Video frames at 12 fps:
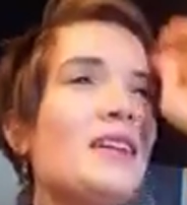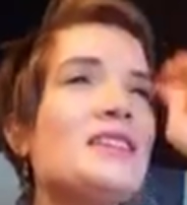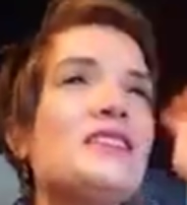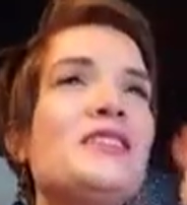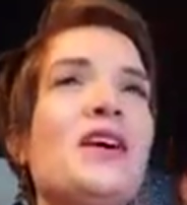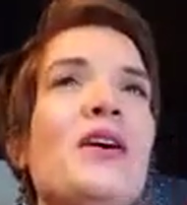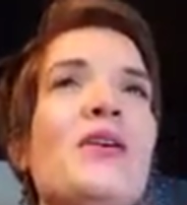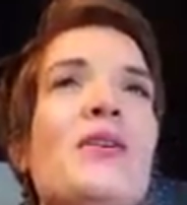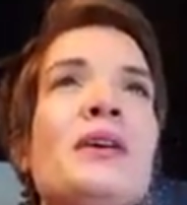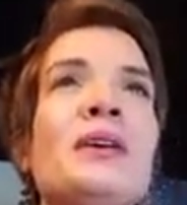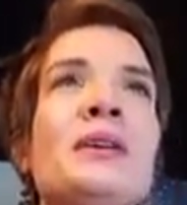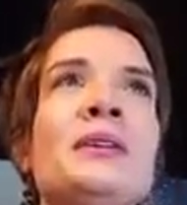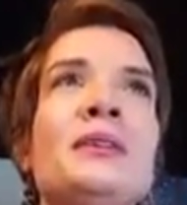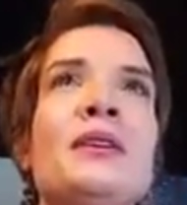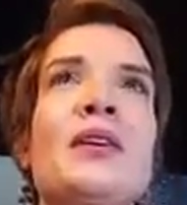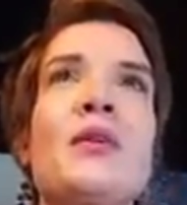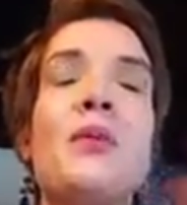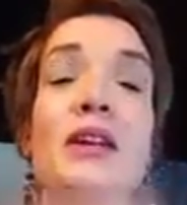So
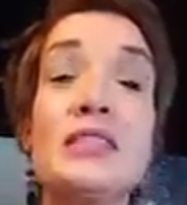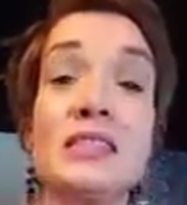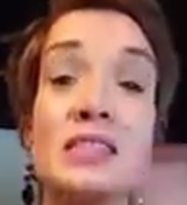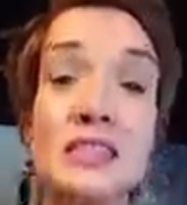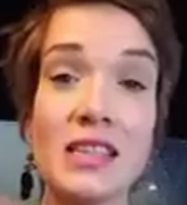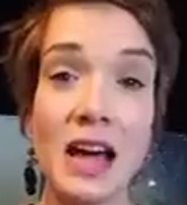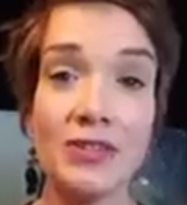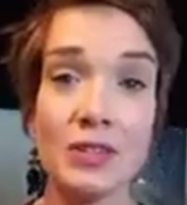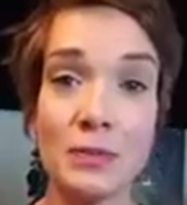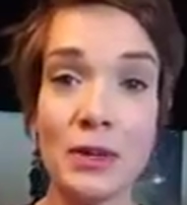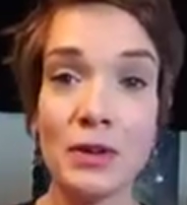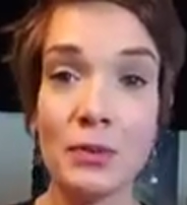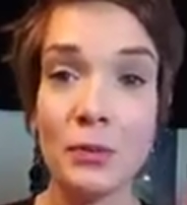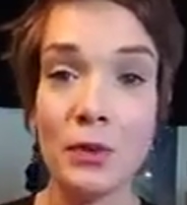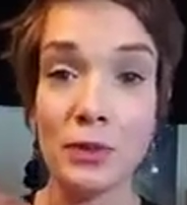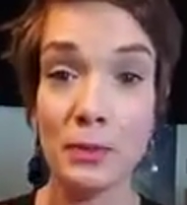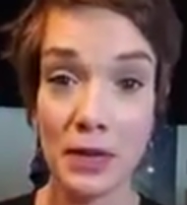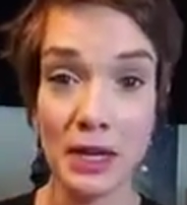what does this have to be
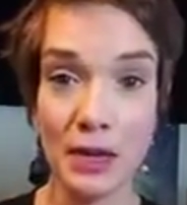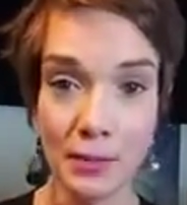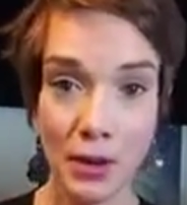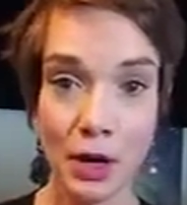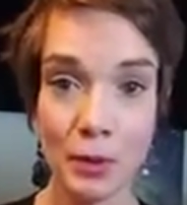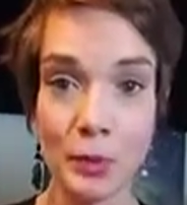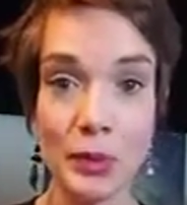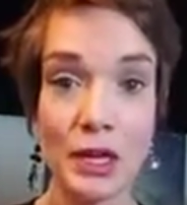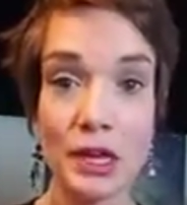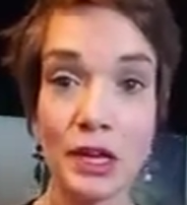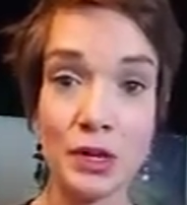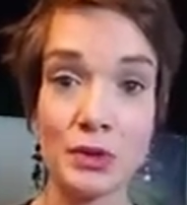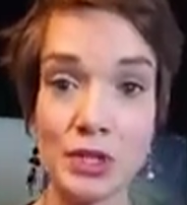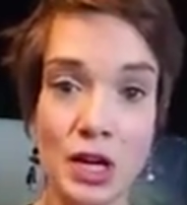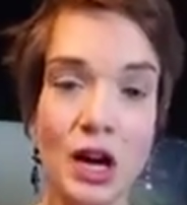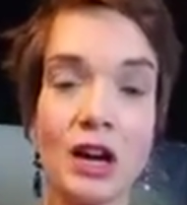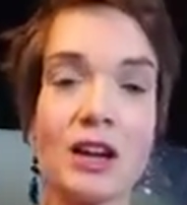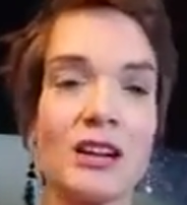with being a mom and being a used
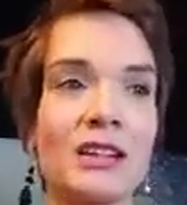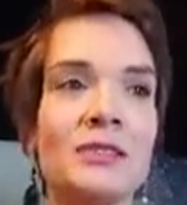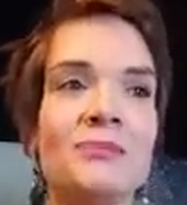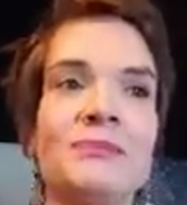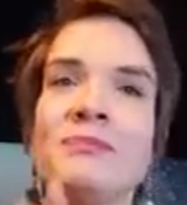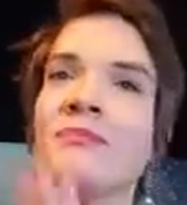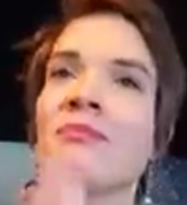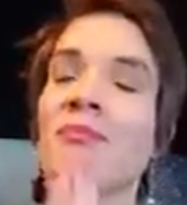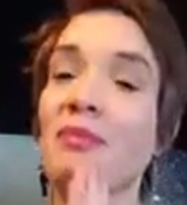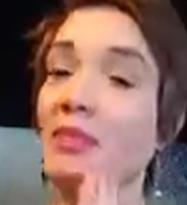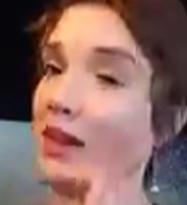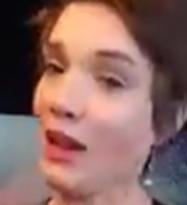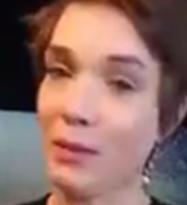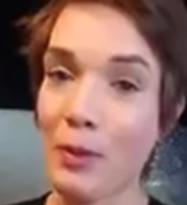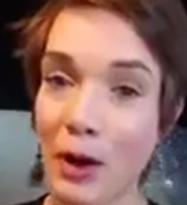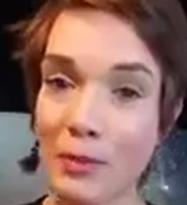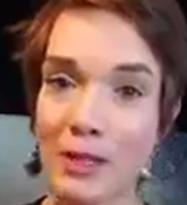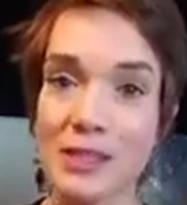car? I
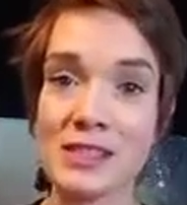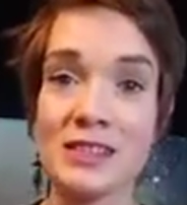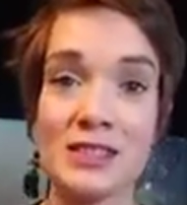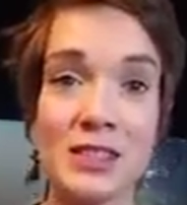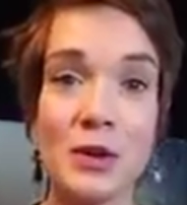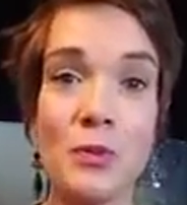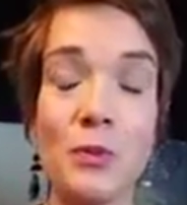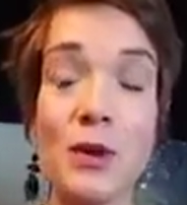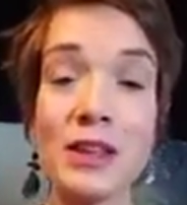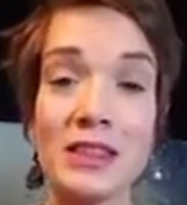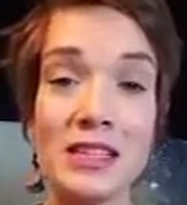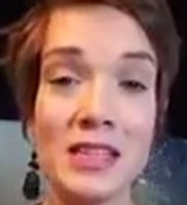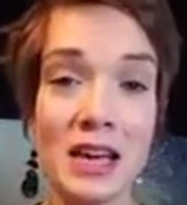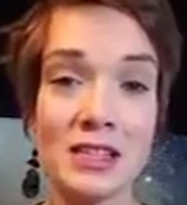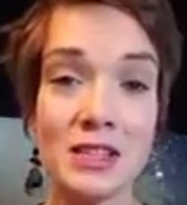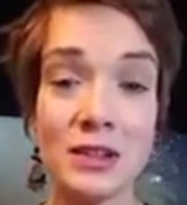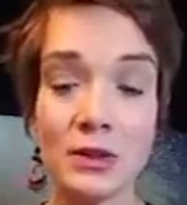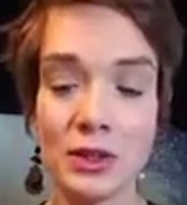promise. So what this has
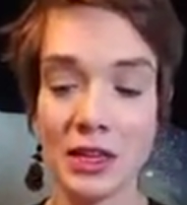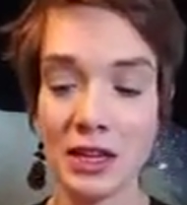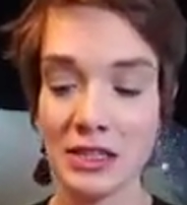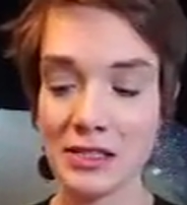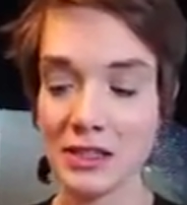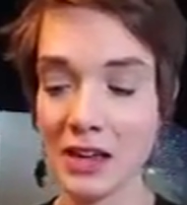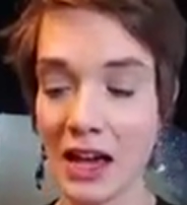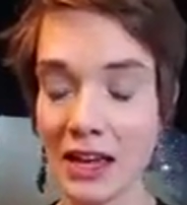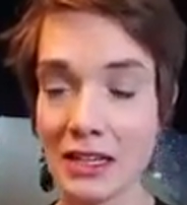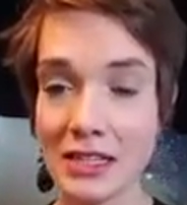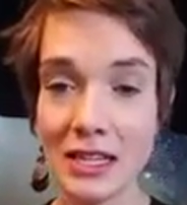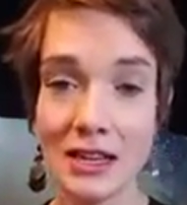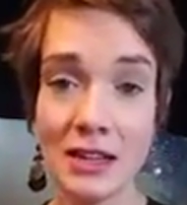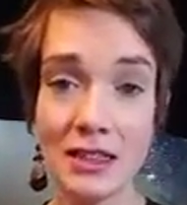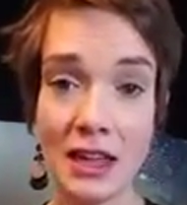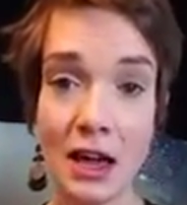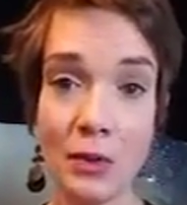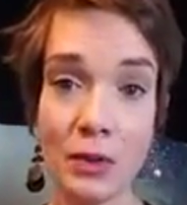to do with it is the idea
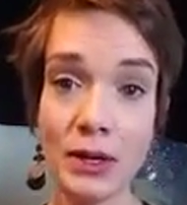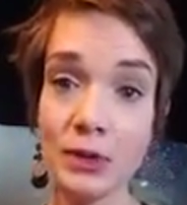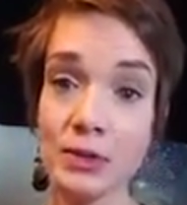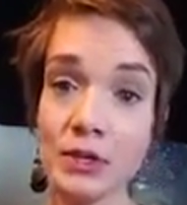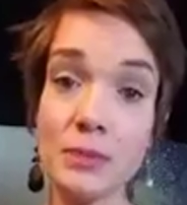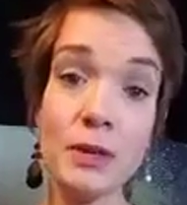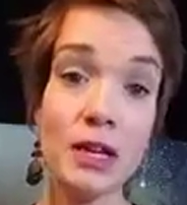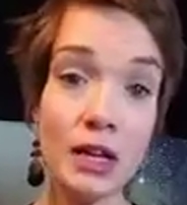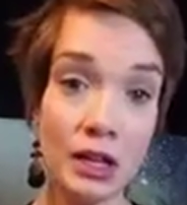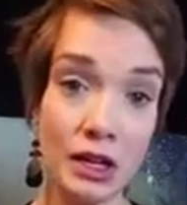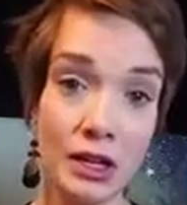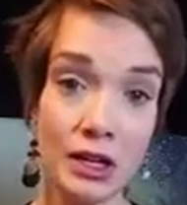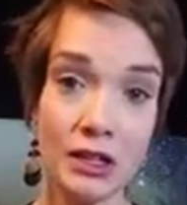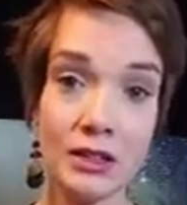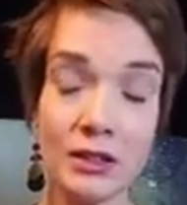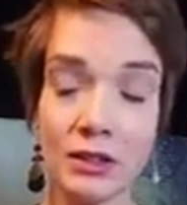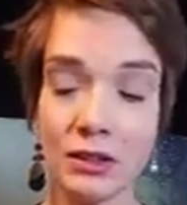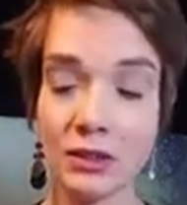that we used to be a
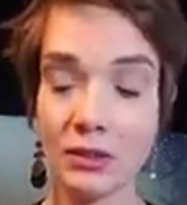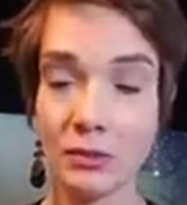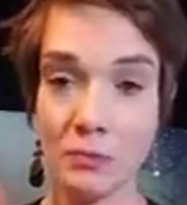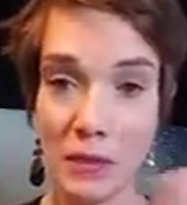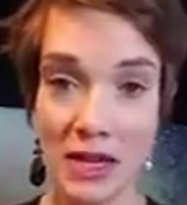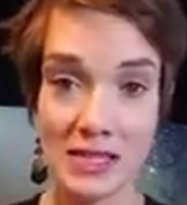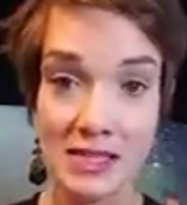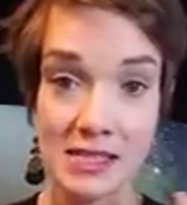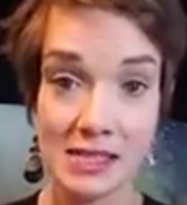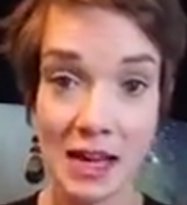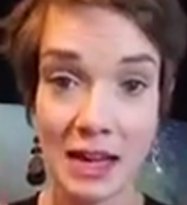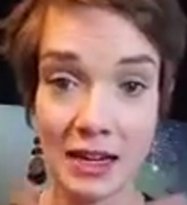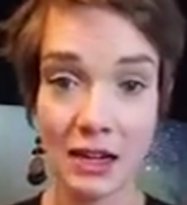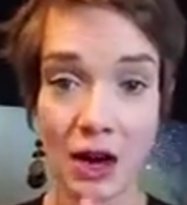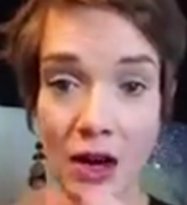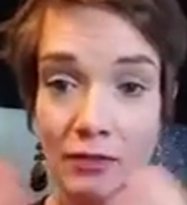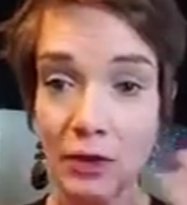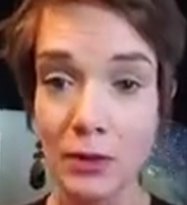good-based society.
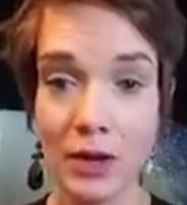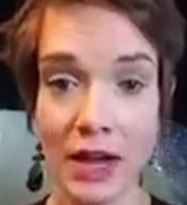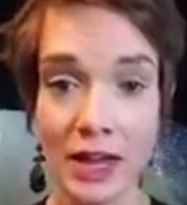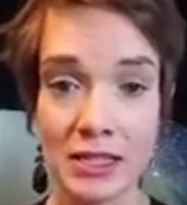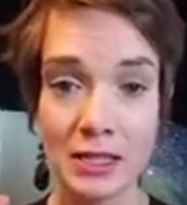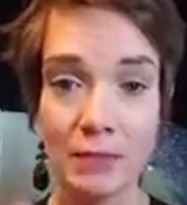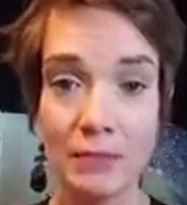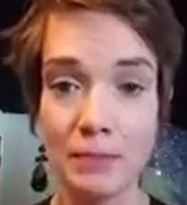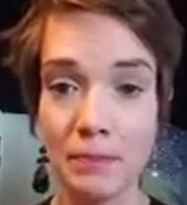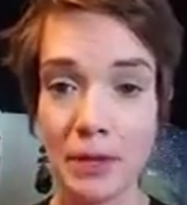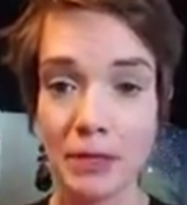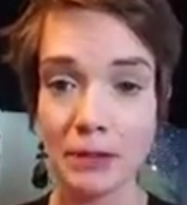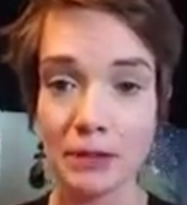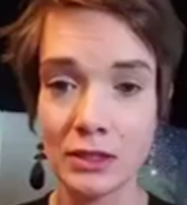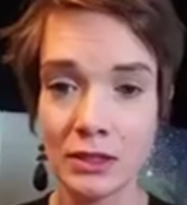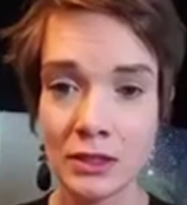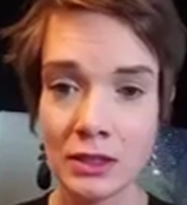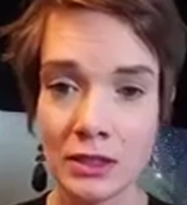Everyone had to build,